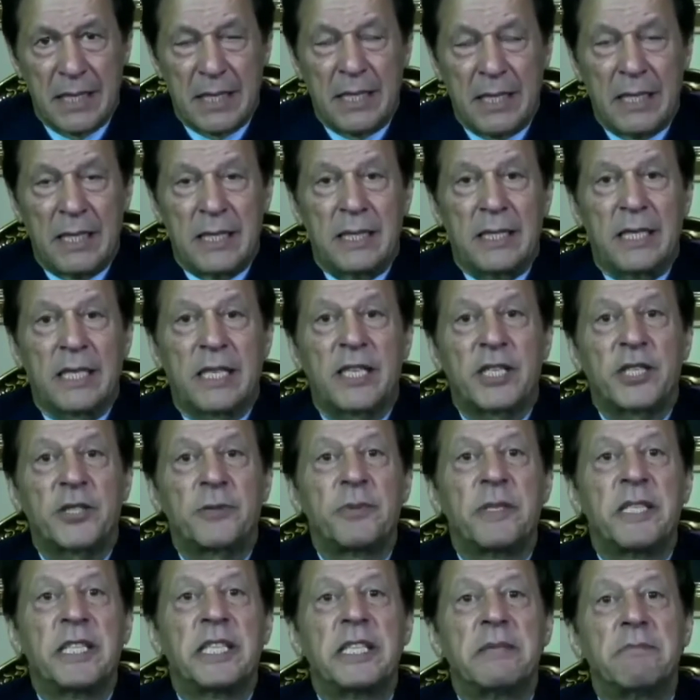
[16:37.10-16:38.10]
The
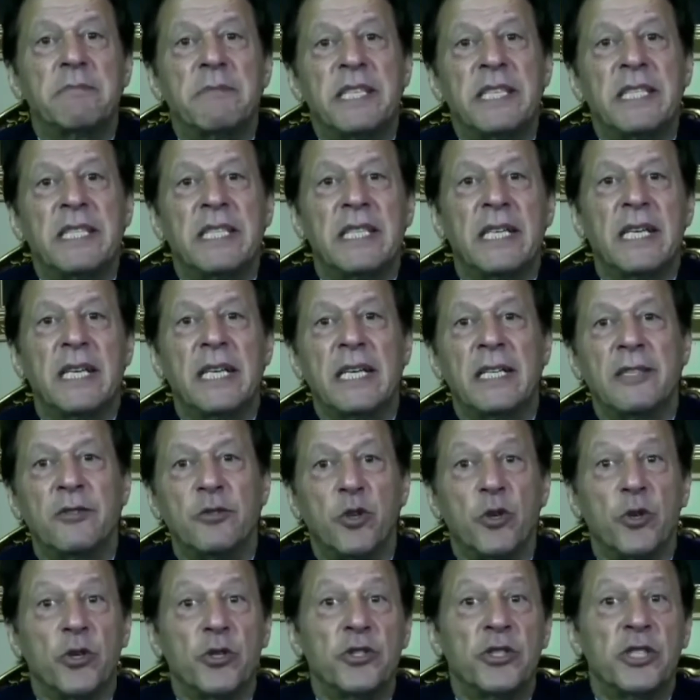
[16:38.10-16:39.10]
Kashmiri media and
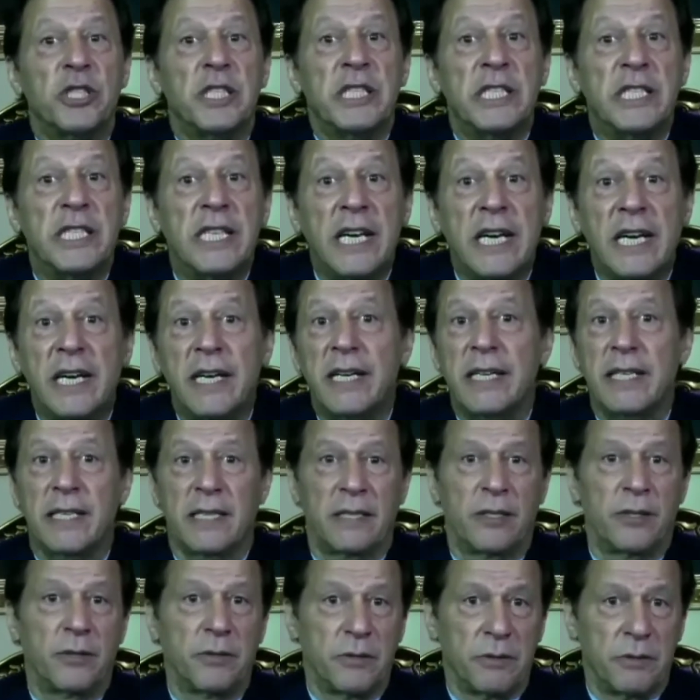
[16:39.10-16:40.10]
those daring
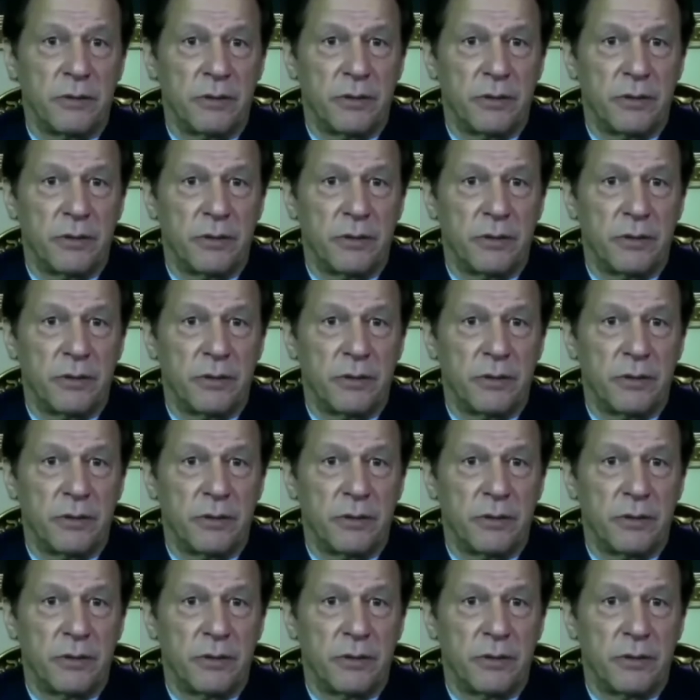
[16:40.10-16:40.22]
to